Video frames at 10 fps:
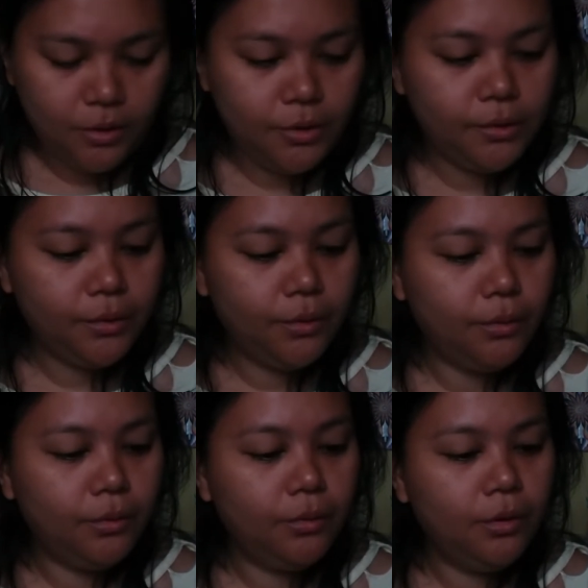
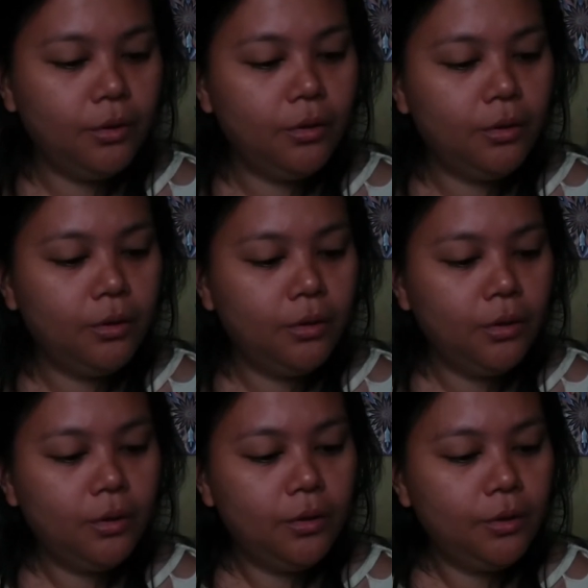So
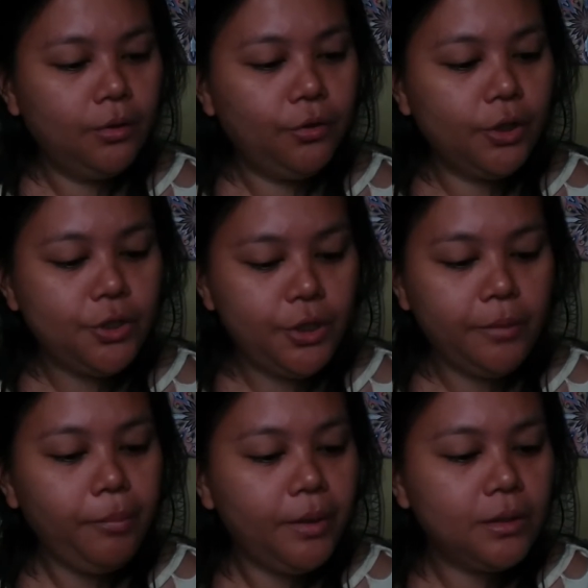Kuya
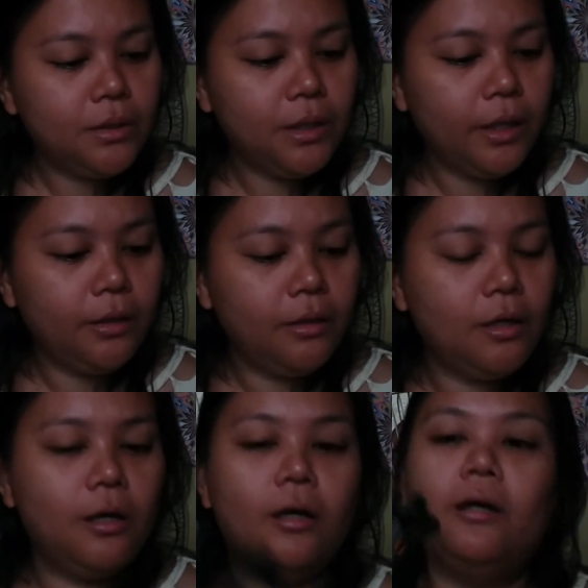JP is
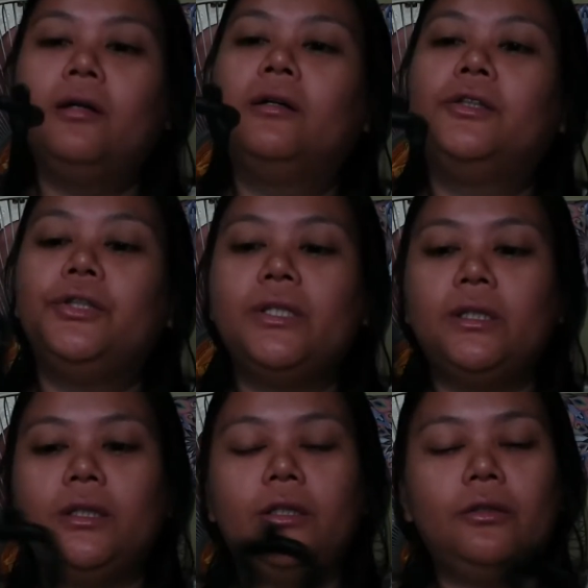kinda
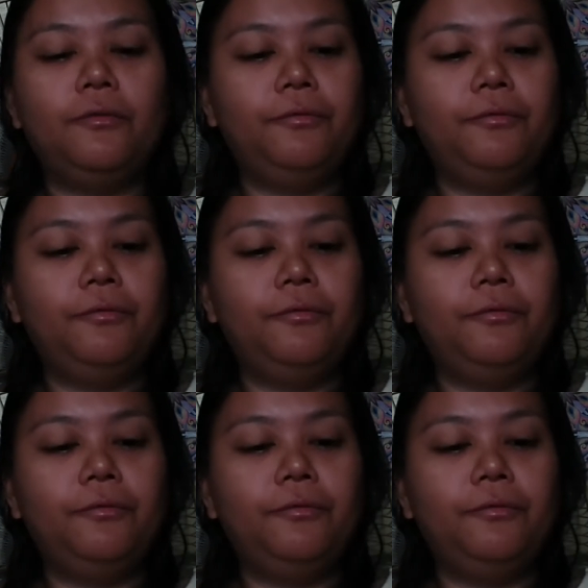using it.